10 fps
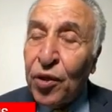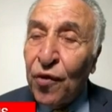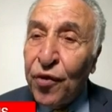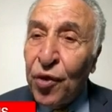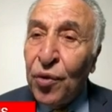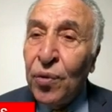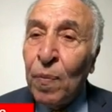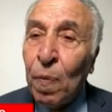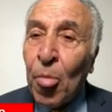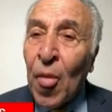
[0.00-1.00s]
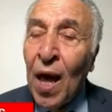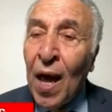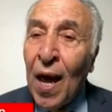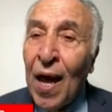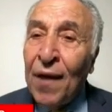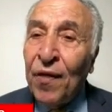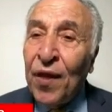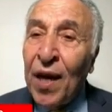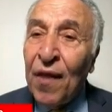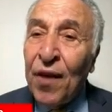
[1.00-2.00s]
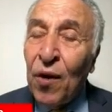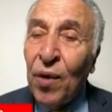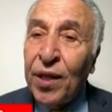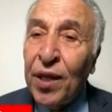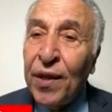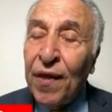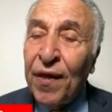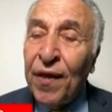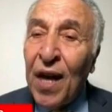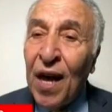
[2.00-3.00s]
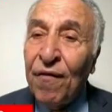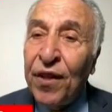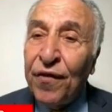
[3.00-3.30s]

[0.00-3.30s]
of view, and they have different